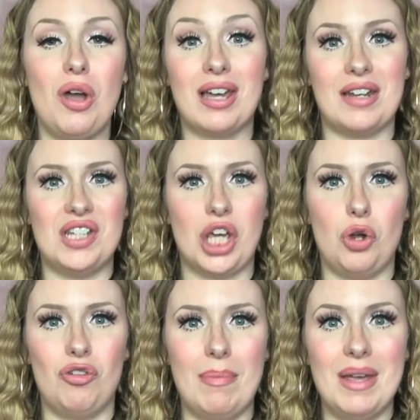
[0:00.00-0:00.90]
I'm gonna have to go
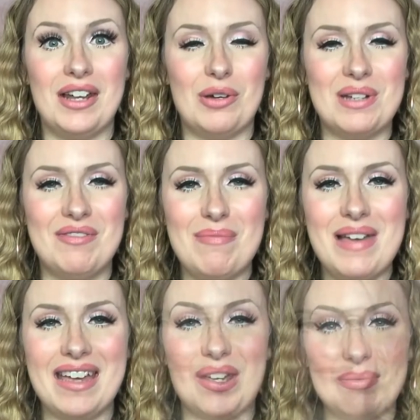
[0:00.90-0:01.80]
and grab it and I'll be right
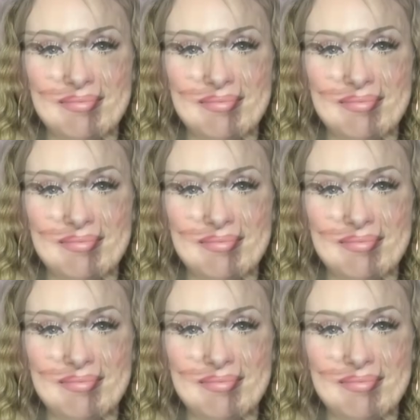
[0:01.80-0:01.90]
back.